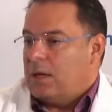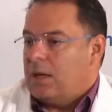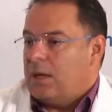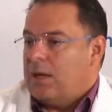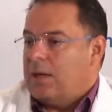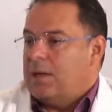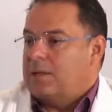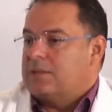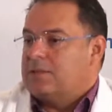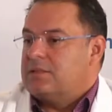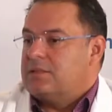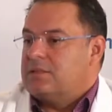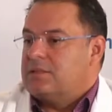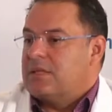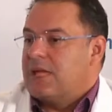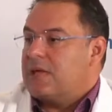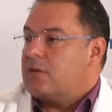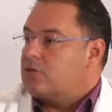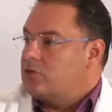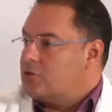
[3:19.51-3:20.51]

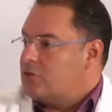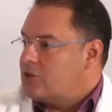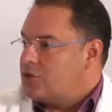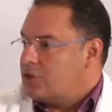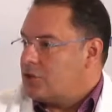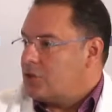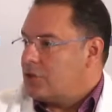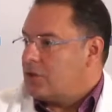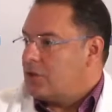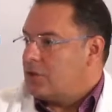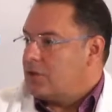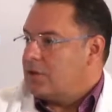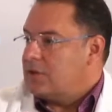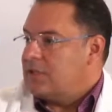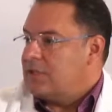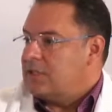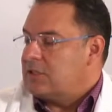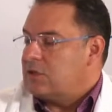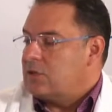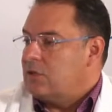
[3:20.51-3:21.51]
The concern
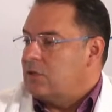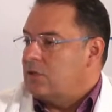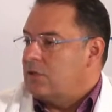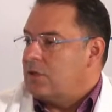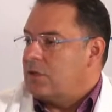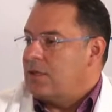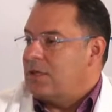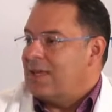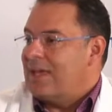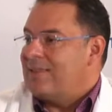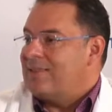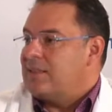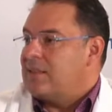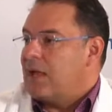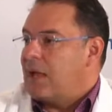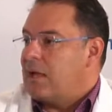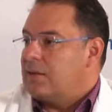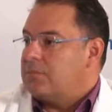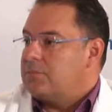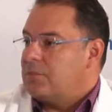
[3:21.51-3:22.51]
is looking at
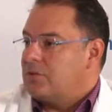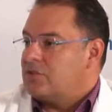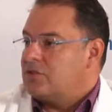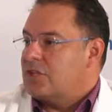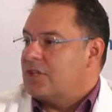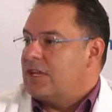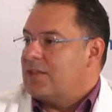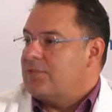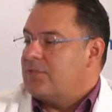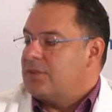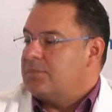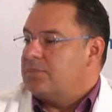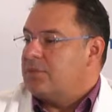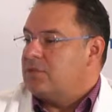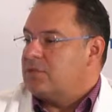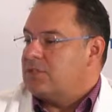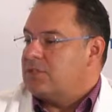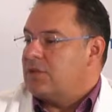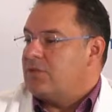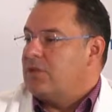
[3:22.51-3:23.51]
that
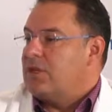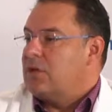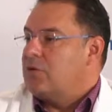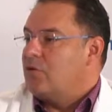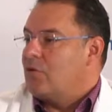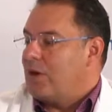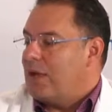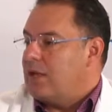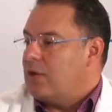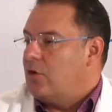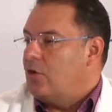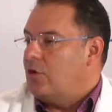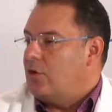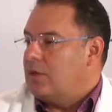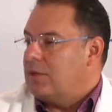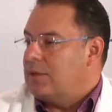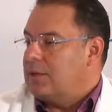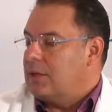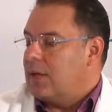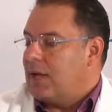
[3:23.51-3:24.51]
positivity rate
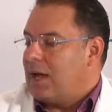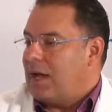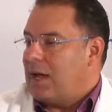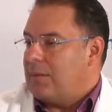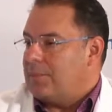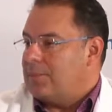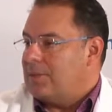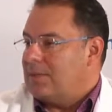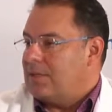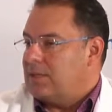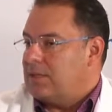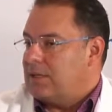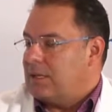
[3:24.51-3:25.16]
going up